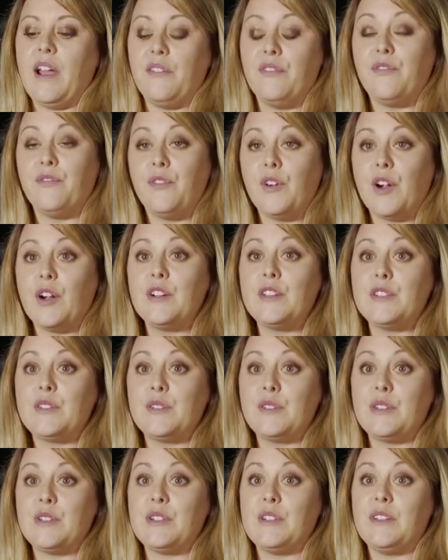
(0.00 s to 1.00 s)

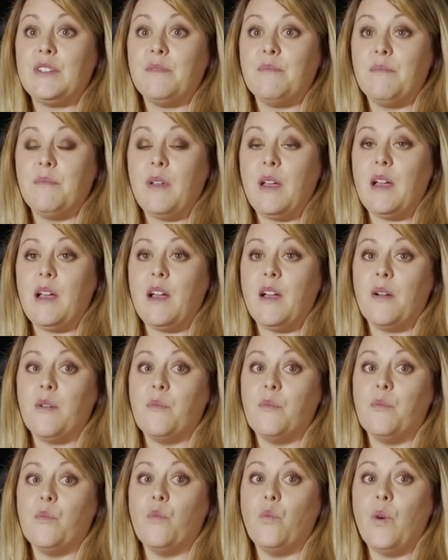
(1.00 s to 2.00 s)
first
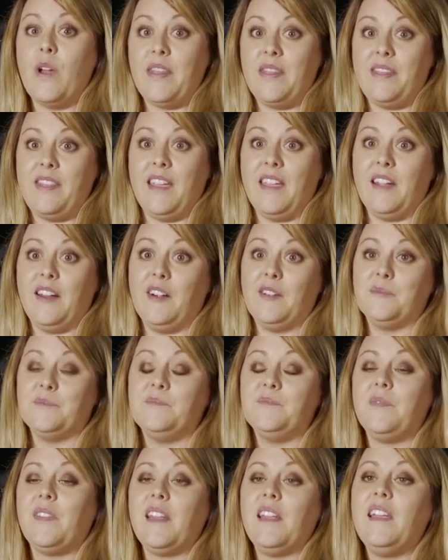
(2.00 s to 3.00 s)
went there,
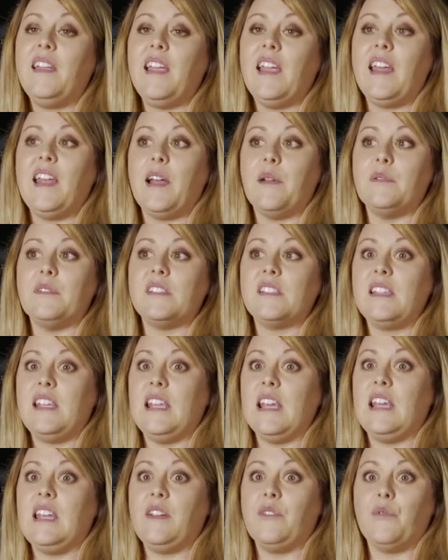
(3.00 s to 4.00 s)
and I was
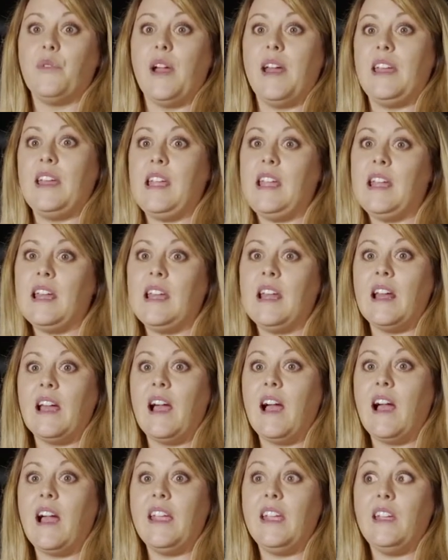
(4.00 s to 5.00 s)
getting ready, and
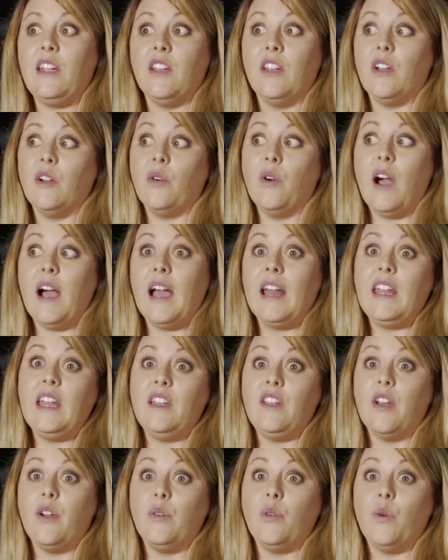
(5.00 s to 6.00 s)
I
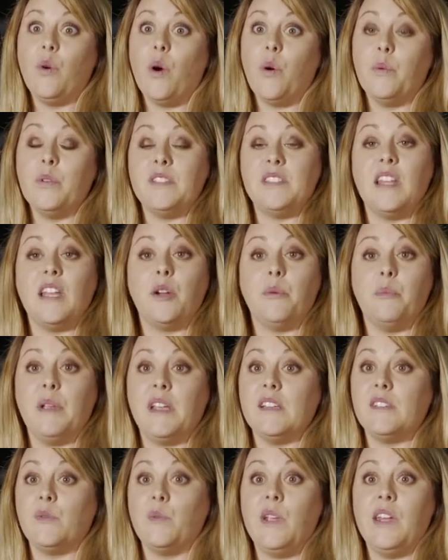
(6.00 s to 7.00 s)
didn't know who all was there
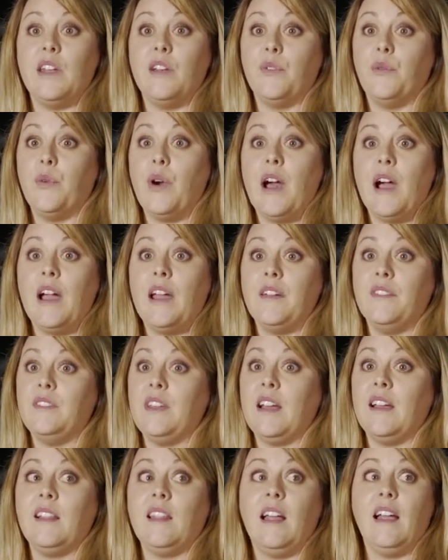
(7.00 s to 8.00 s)
because we had arrived
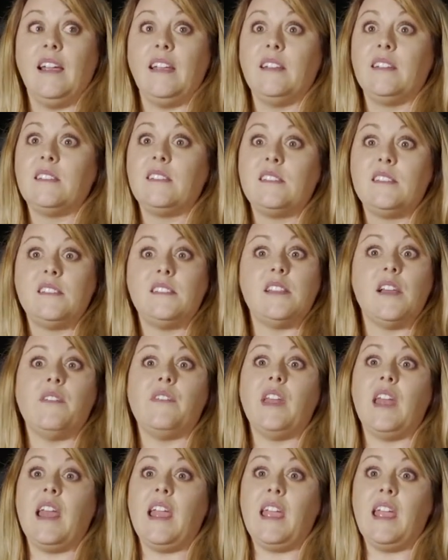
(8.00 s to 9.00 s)
at like
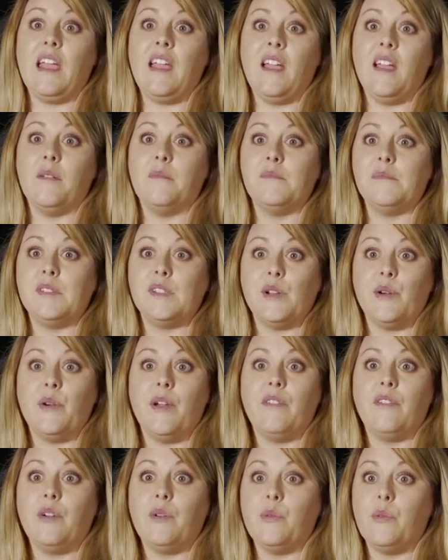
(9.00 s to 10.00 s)
7 a.m. So
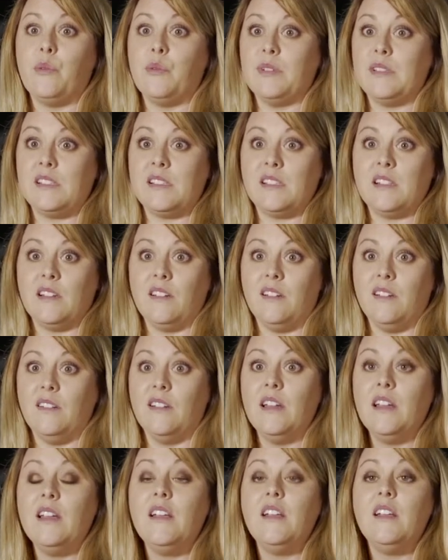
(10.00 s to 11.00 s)
everyone was still
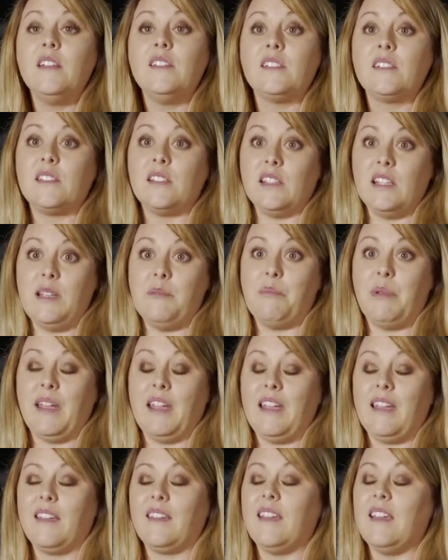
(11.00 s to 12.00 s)

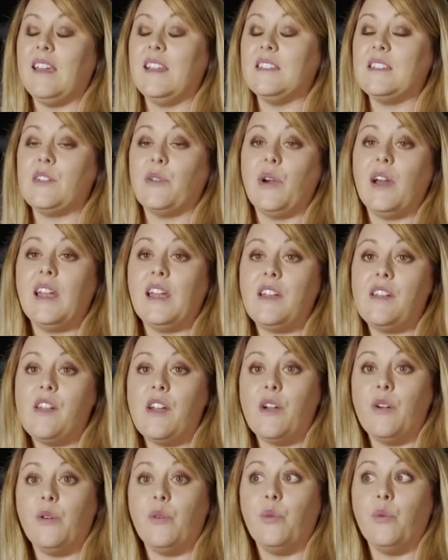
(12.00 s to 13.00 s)
sleeping, and so I didn't
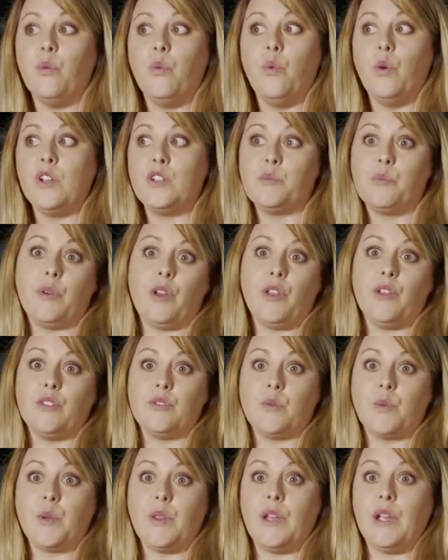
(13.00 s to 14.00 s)
know which
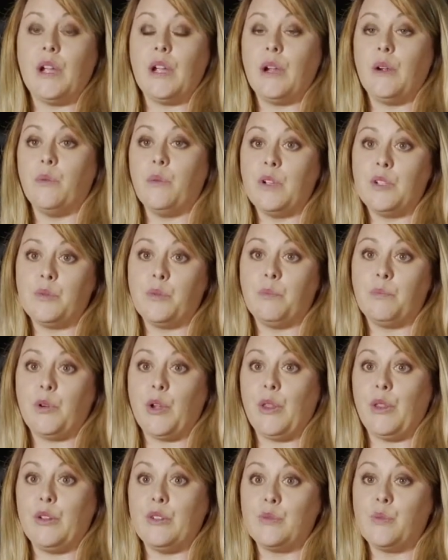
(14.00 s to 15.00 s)
brothers were there and which
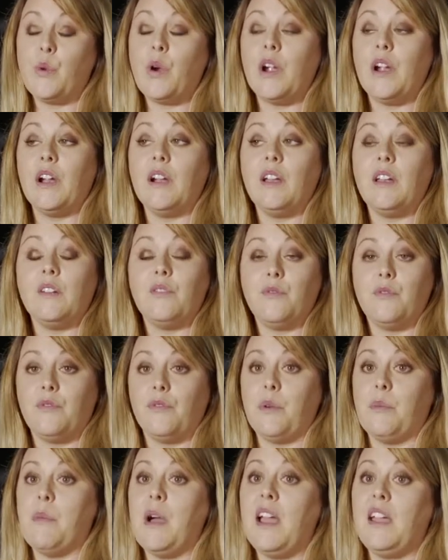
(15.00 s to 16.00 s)
brothers weren't.
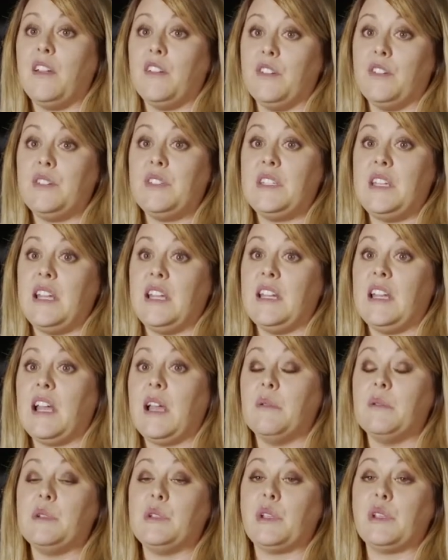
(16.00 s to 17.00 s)
From my understanding,
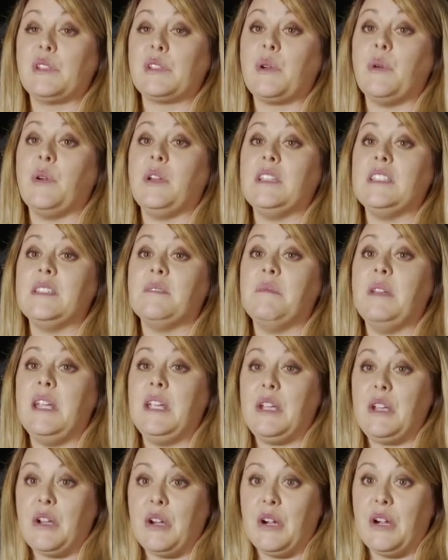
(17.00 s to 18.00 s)
I was just going to
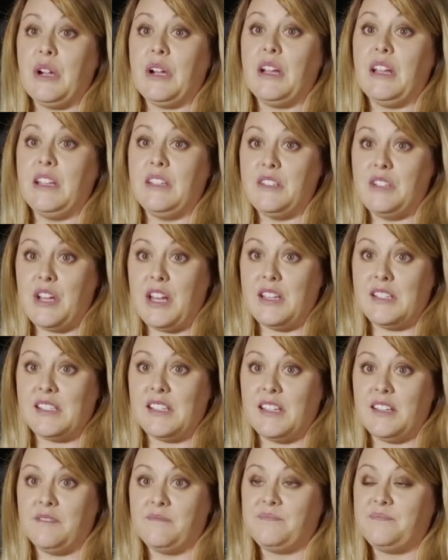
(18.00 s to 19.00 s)
meet Kurt and
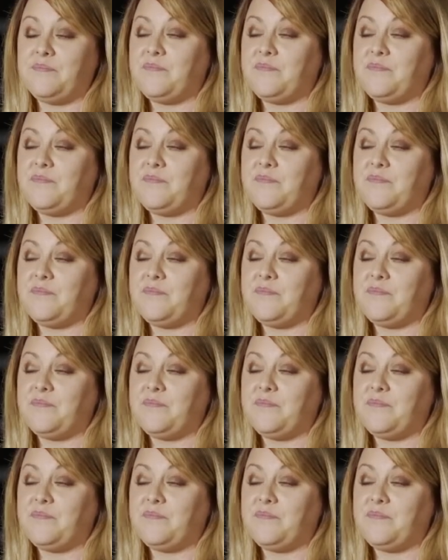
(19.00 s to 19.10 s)
Jason